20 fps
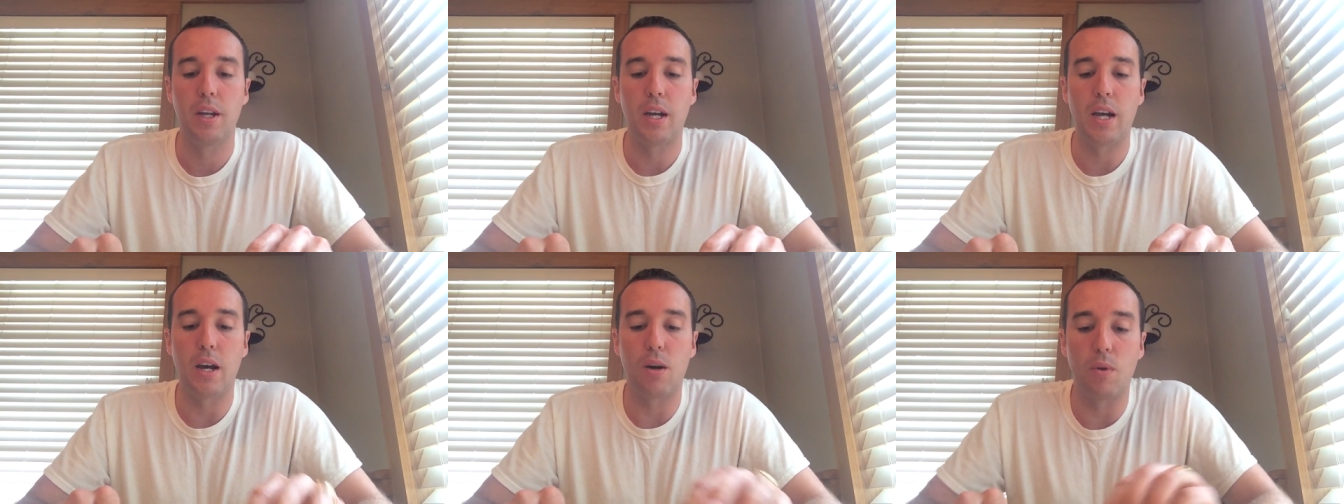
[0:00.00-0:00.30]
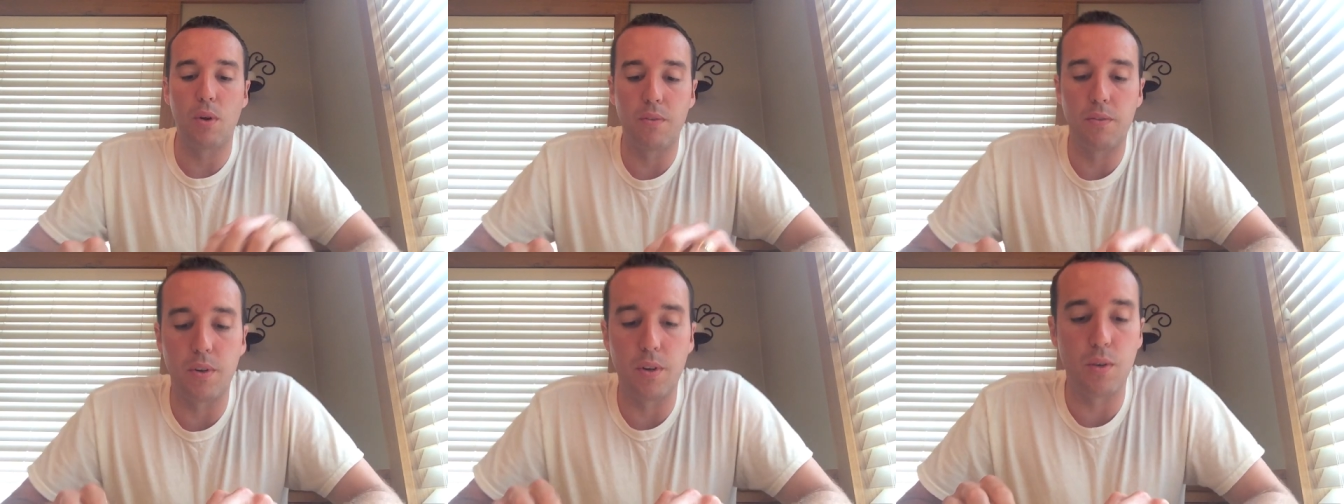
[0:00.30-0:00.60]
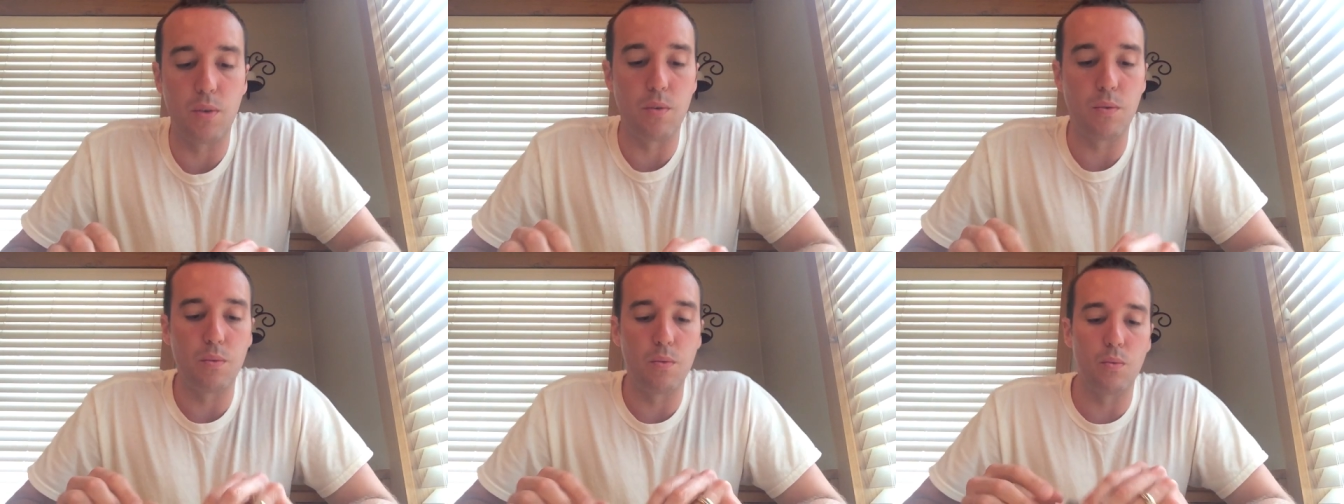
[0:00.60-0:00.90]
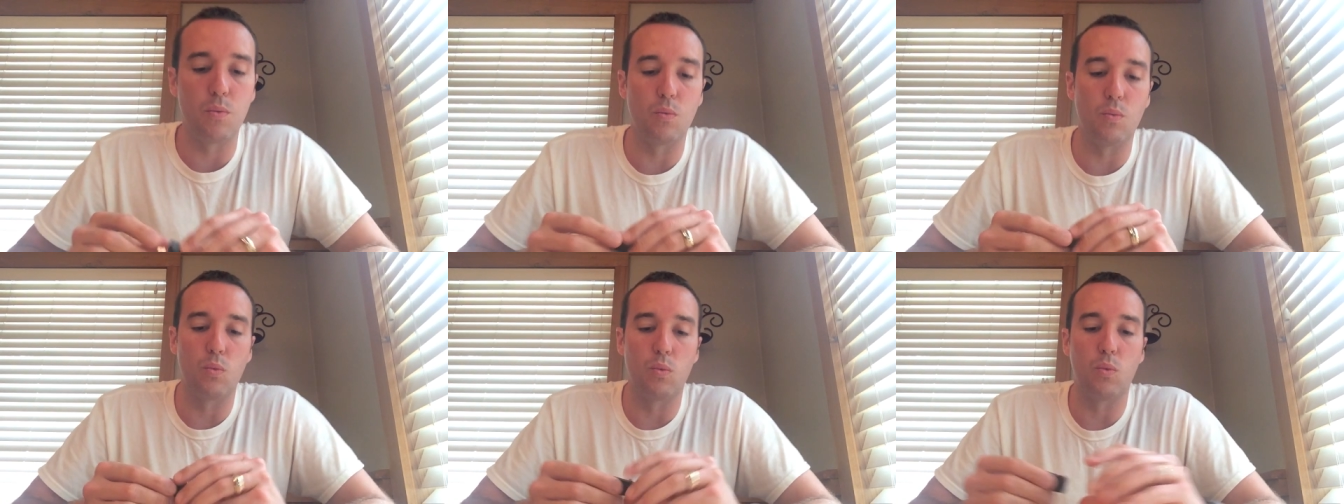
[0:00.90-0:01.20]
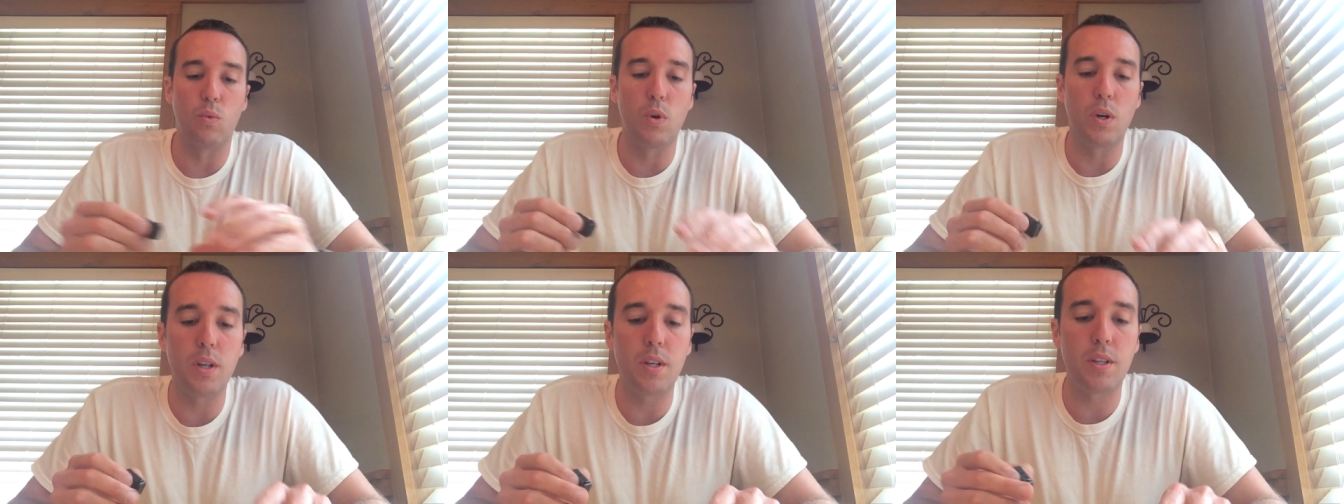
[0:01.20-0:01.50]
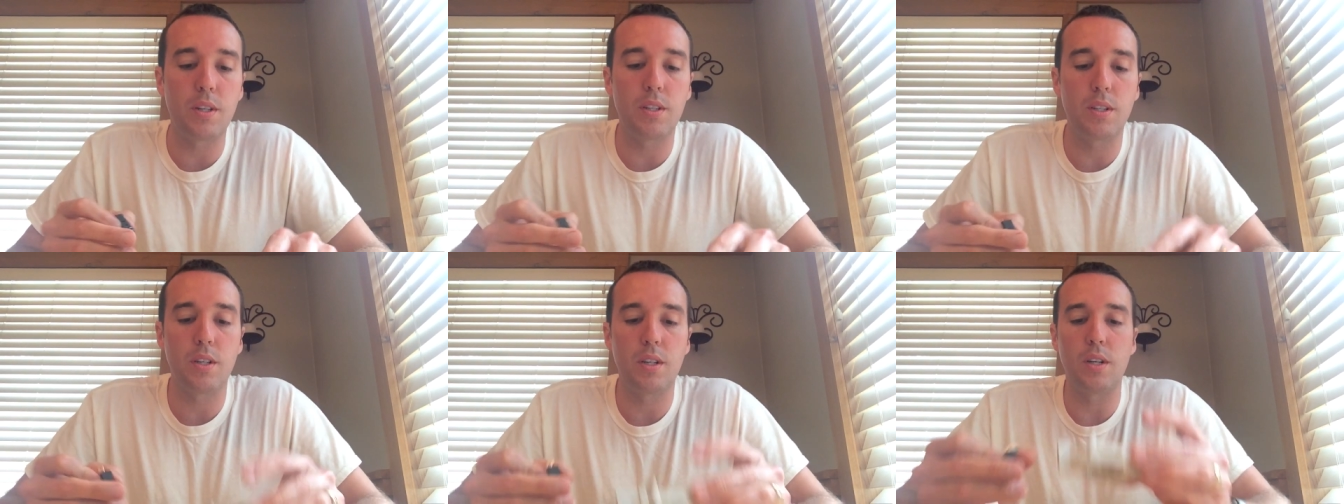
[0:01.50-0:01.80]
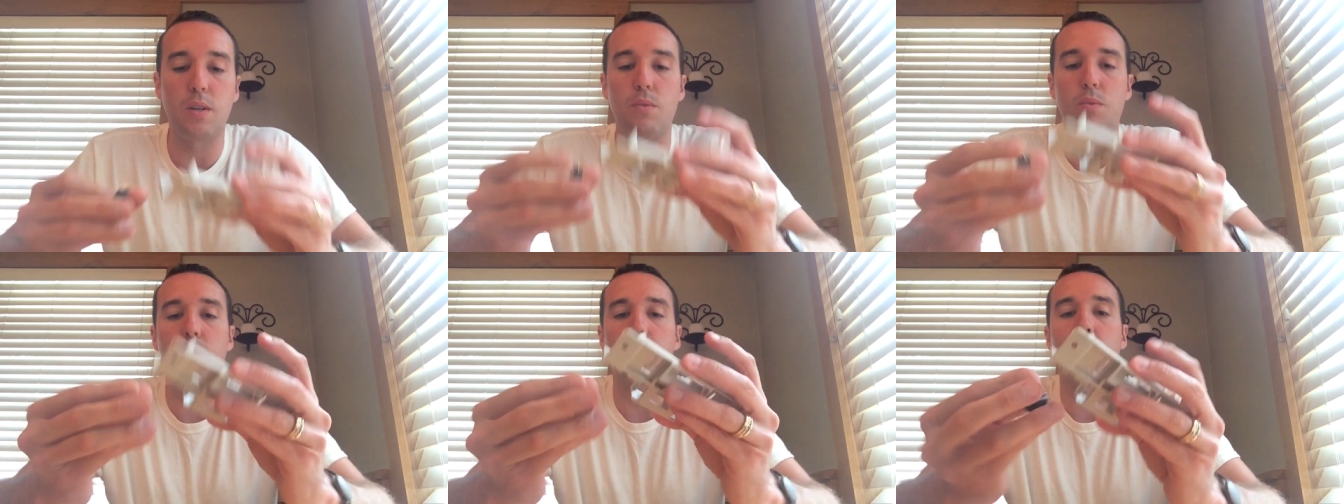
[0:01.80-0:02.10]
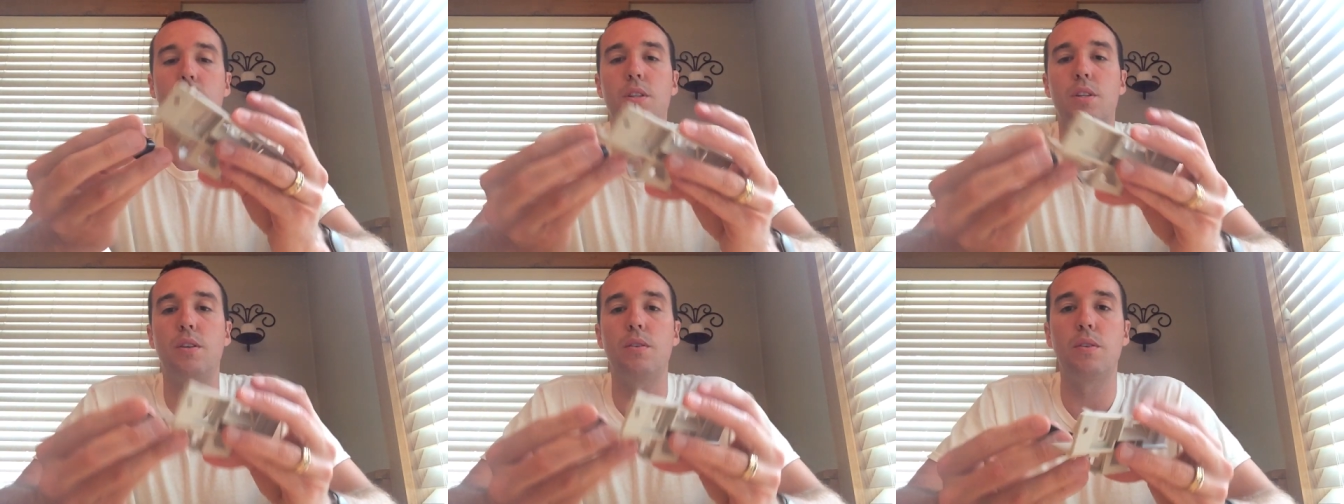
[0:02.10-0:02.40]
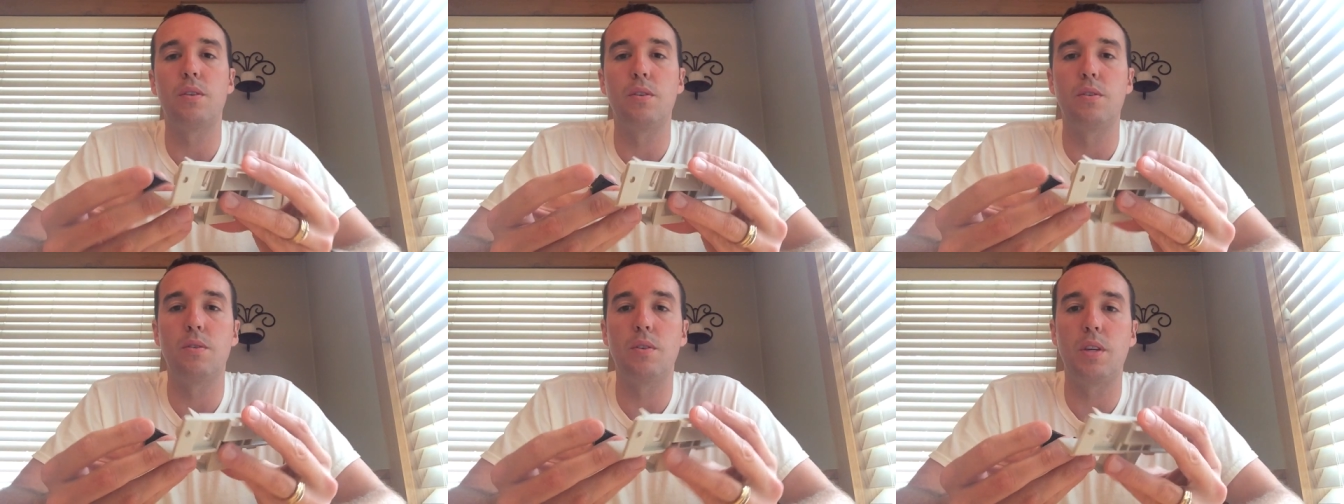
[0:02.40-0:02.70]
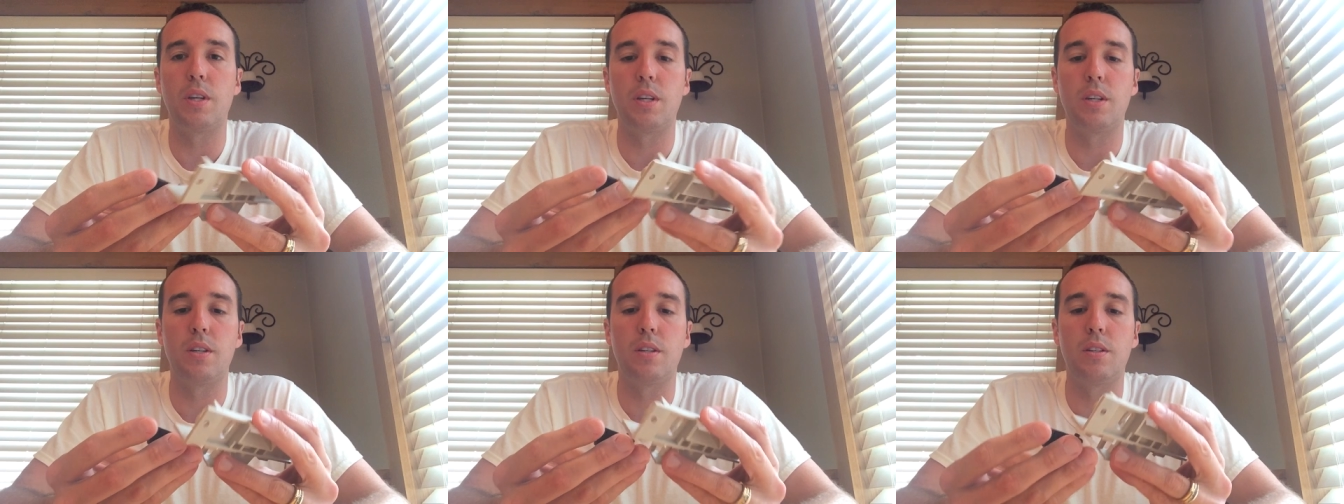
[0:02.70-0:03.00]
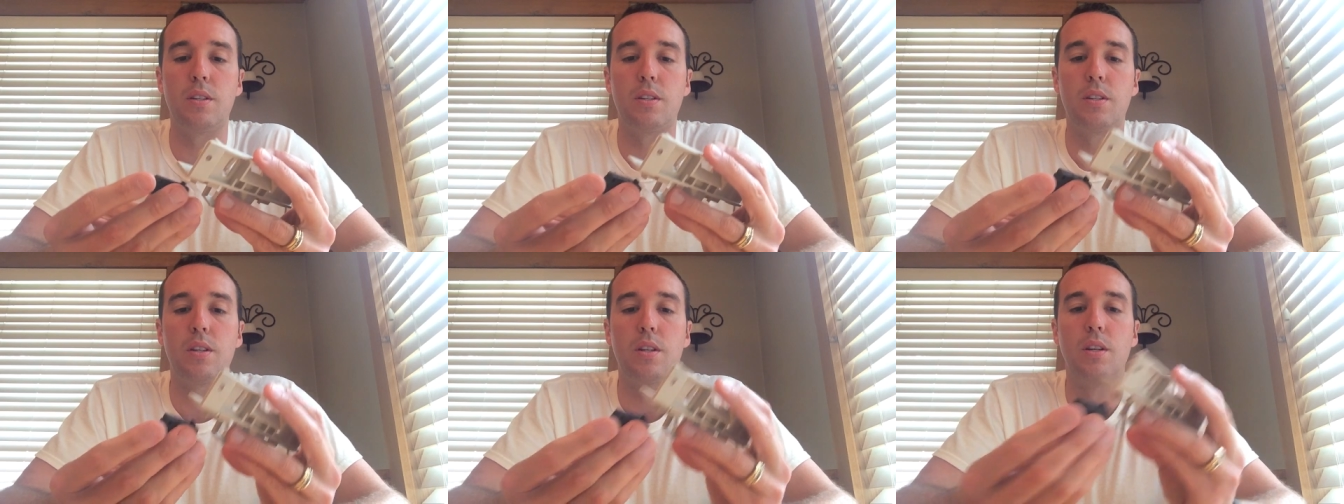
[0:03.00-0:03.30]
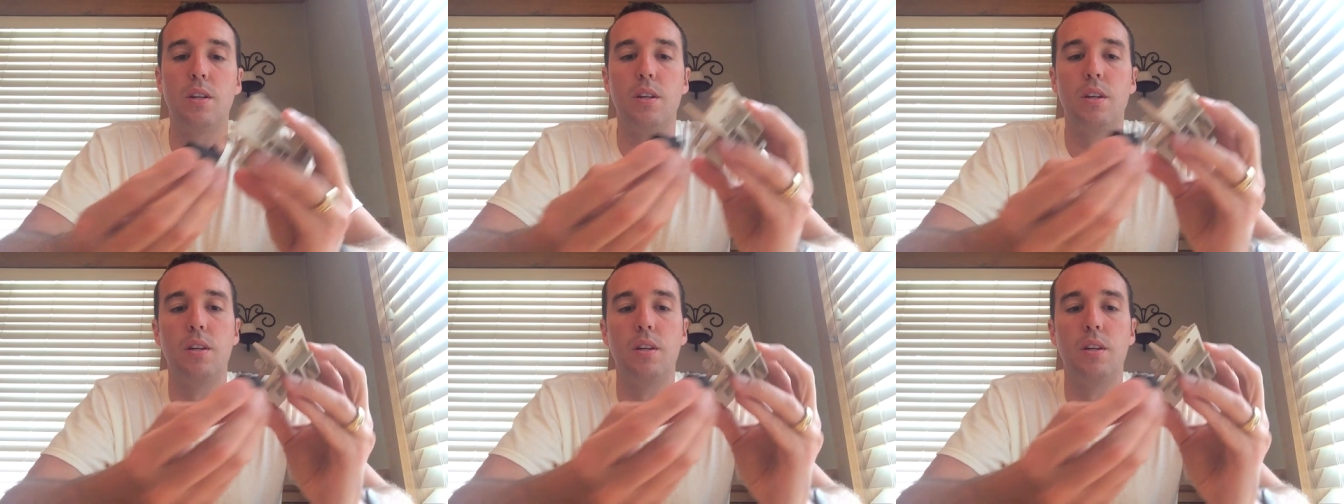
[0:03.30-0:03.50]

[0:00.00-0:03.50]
However, what I want to show you is